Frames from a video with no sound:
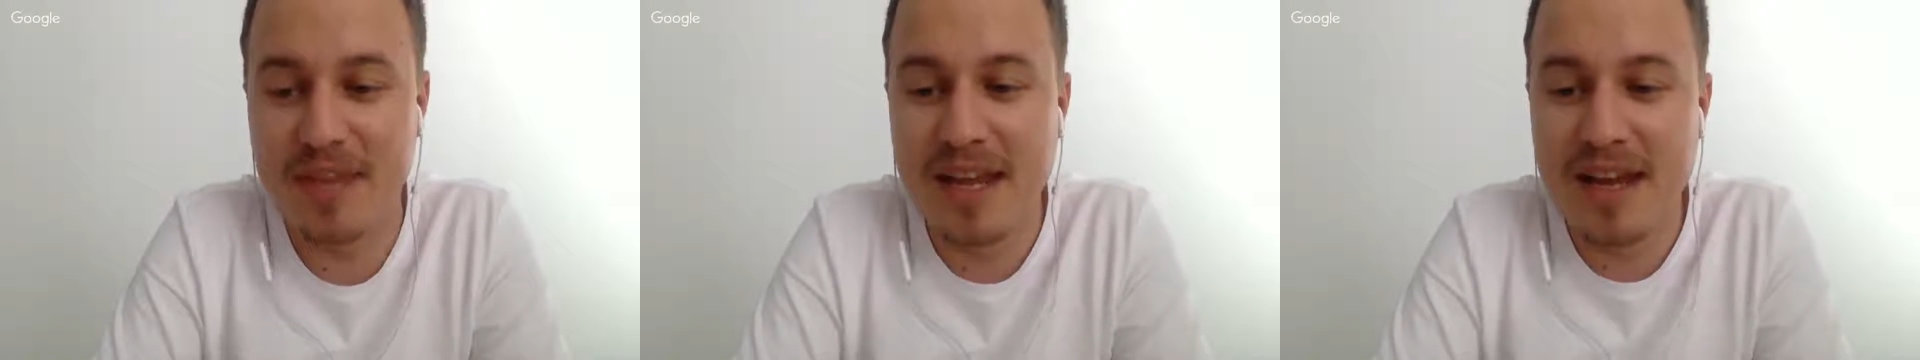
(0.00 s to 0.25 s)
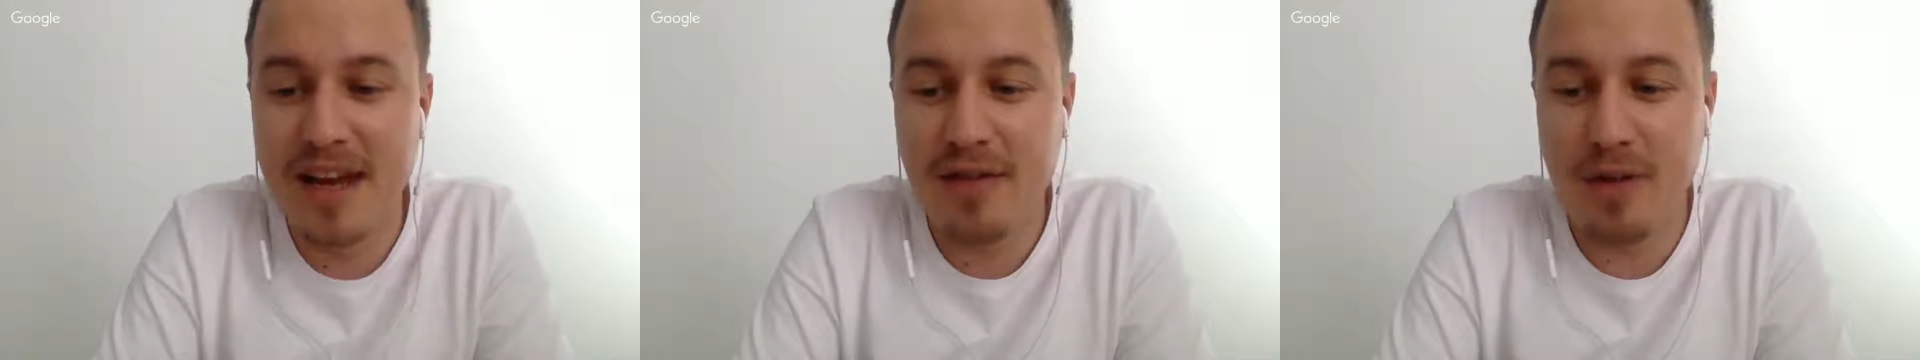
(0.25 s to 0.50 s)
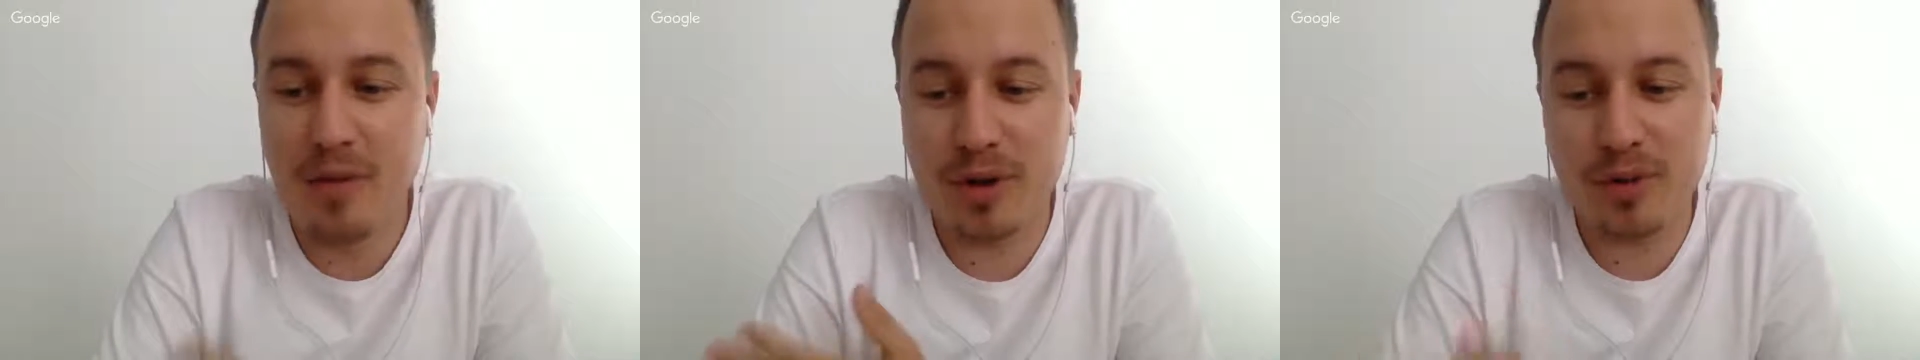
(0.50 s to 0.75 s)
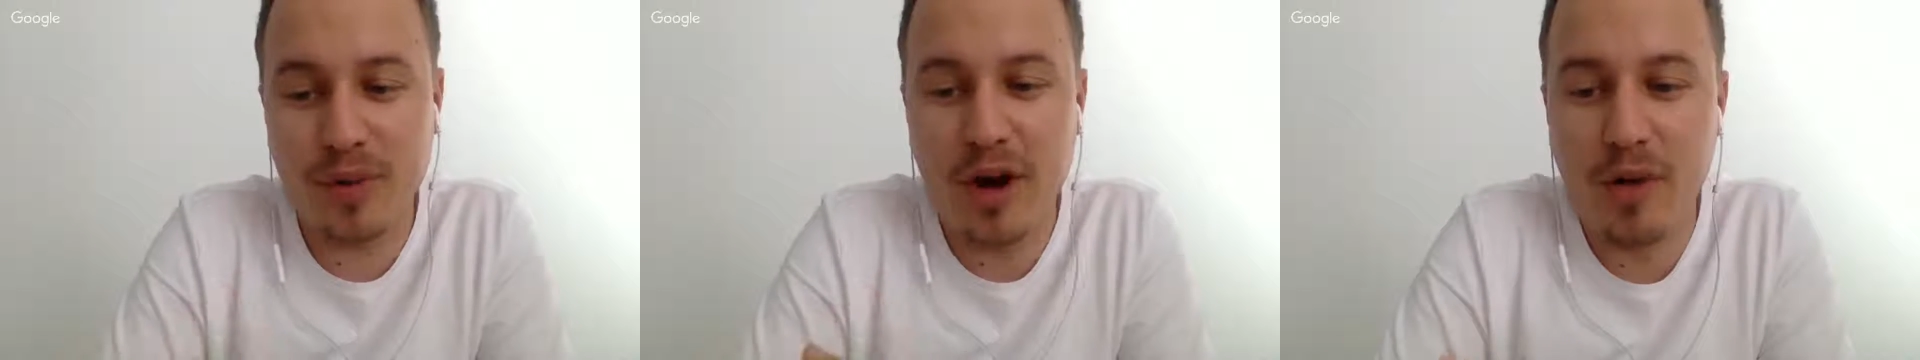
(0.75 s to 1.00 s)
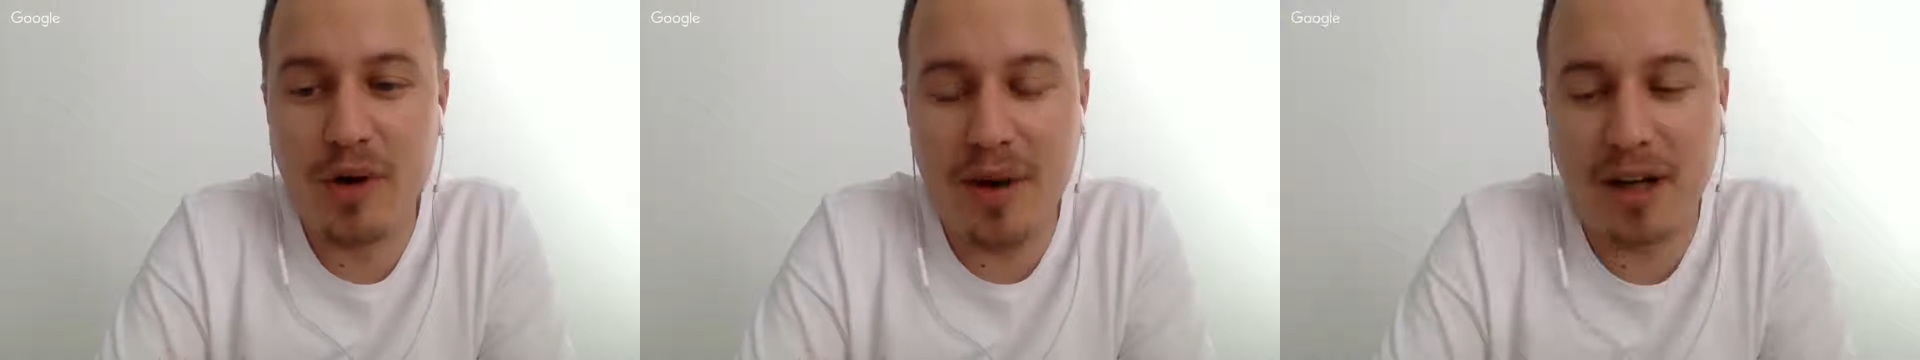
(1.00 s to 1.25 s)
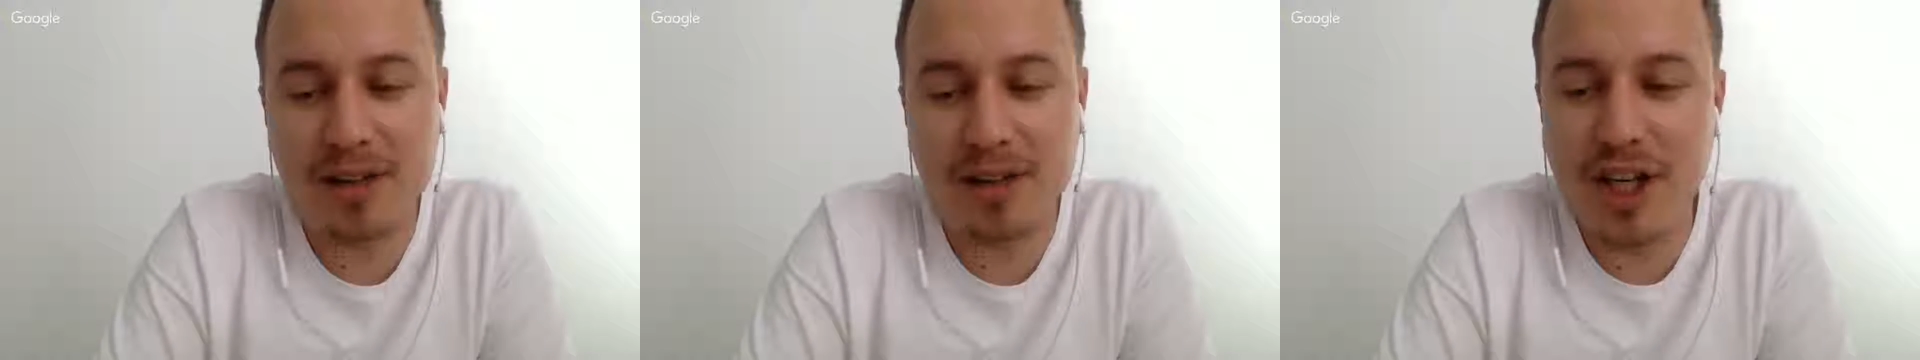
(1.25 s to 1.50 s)
from what we know
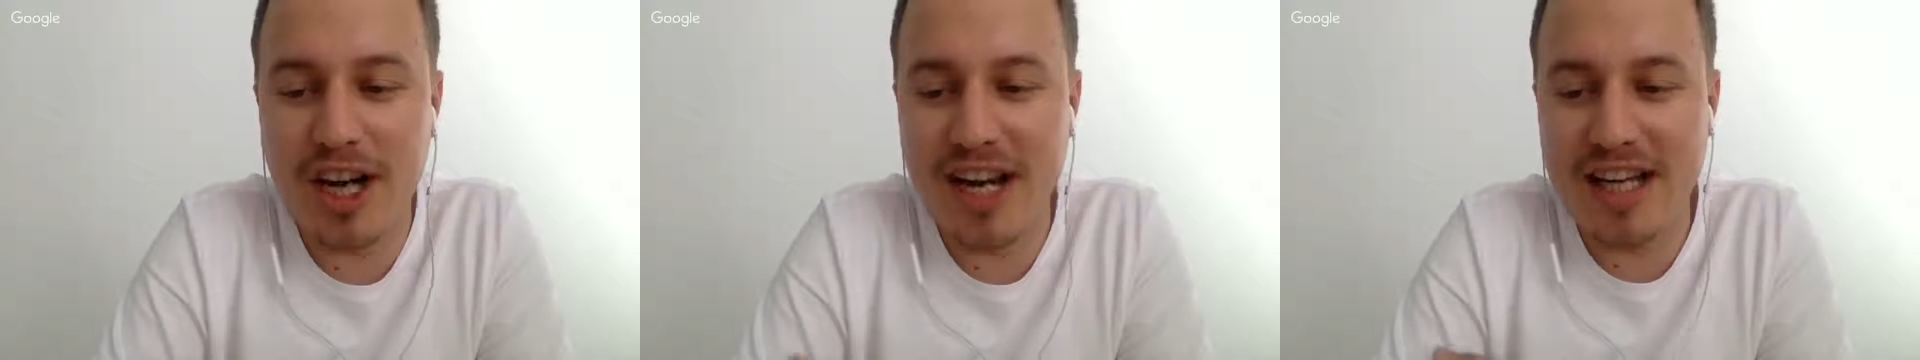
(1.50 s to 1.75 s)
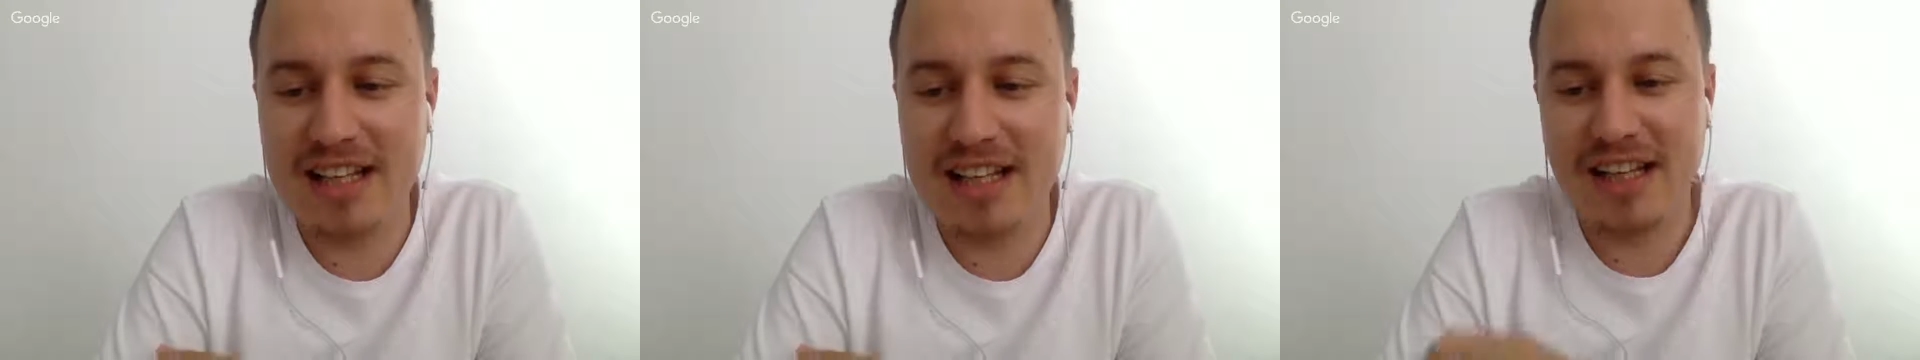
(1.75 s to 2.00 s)
about learning,